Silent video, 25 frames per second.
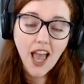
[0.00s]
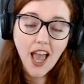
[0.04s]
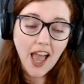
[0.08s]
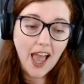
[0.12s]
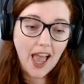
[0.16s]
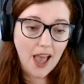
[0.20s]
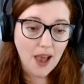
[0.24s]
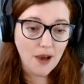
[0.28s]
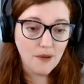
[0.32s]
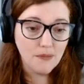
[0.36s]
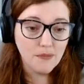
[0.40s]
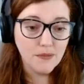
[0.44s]

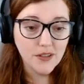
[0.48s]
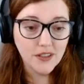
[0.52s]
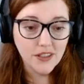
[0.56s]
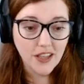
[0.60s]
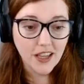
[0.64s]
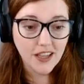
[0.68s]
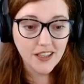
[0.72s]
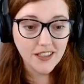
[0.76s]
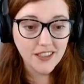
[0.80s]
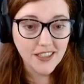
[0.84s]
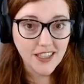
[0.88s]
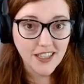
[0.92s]

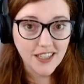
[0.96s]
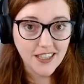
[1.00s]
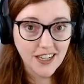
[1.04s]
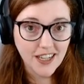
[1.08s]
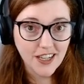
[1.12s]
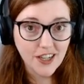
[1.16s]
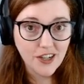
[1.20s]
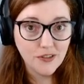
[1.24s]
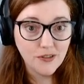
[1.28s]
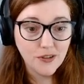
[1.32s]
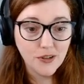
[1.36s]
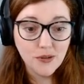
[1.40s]
Cersei and
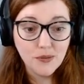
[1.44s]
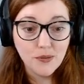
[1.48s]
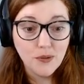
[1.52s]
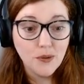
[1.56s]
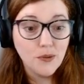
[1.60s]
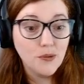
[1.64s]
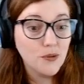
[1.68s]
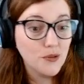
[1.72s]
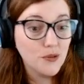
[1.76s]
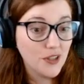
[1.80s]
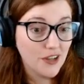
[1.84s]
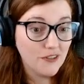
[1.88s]
Icarus were
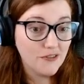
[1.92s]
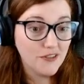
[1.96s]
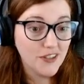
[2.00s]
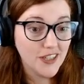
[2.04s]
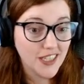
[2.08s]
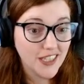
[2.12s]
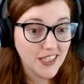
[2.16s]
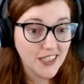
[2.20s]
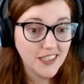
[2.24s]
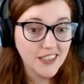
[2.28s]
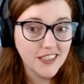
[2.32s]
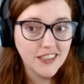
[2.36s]
also
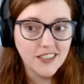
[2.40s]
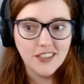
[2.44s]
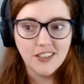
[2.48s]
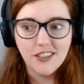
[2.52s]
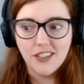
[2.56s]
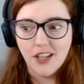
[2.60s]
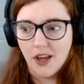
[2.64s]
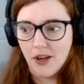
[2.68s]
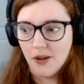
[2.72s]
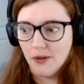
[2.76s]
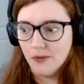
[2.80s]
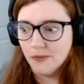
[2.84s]
released,
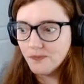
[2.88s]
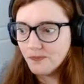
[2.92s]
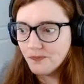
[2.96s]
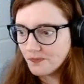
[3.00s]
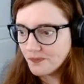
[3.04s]
so